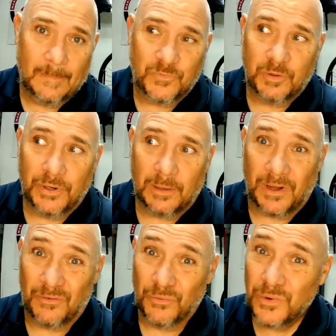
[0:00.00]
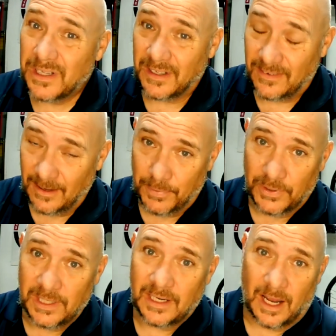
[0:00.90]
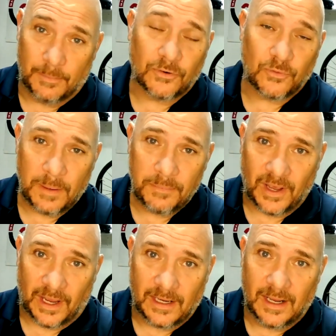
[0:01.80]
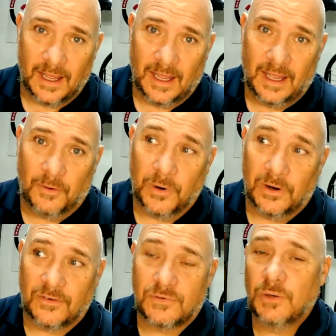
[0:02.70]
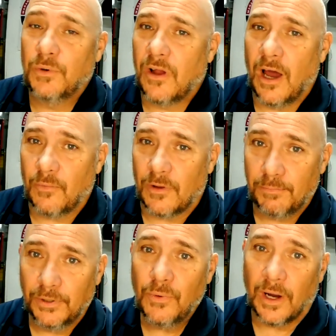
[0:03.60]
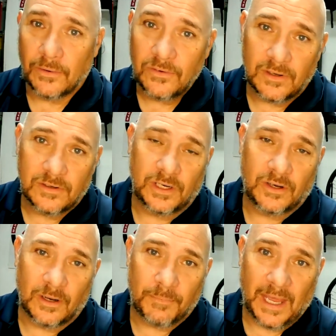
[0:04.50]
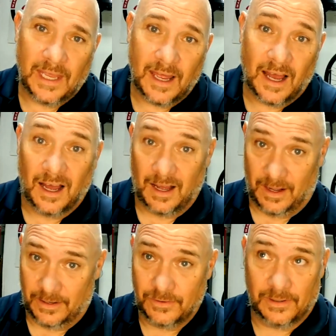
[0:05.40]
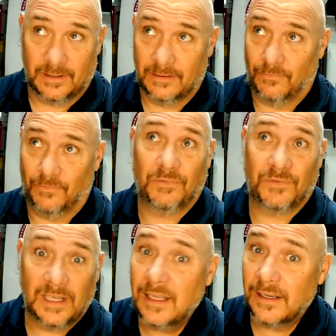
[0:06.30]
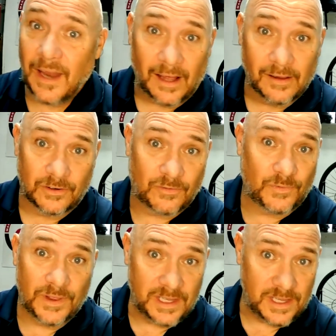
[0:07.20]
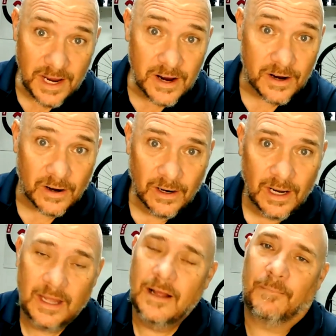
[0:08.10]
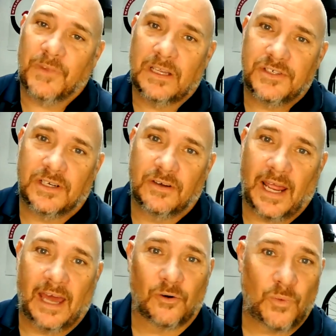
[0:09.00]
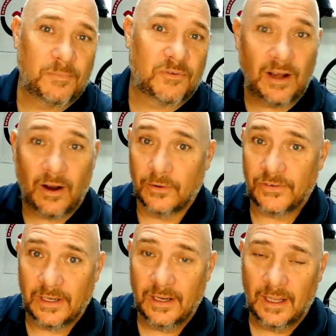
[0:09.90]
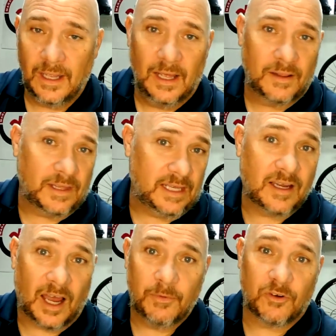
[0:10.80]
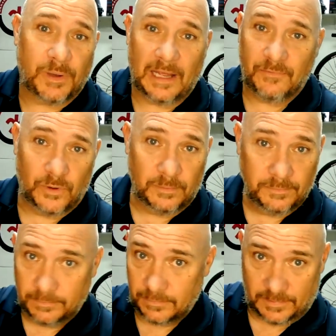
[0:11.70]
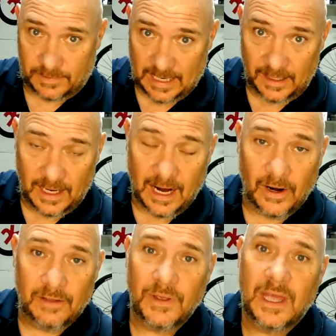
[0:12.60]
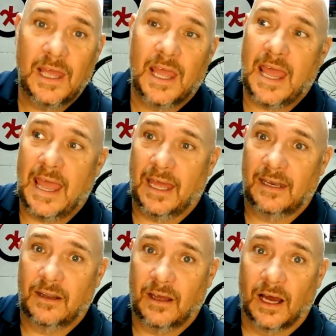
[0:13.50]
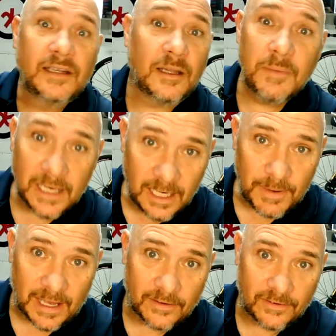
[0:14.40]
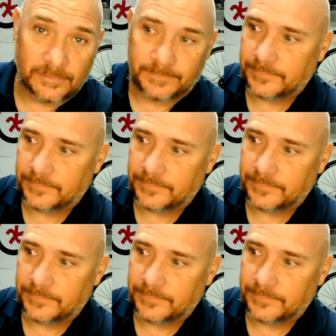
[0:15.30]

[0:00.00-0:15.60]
to put up a really simple e-commerce website. Whereas if she would have gone with Bluehost, she could have paid $115 for the year, and she could have had her website hosted, the e-commerce platform taken care of, and unlimited emails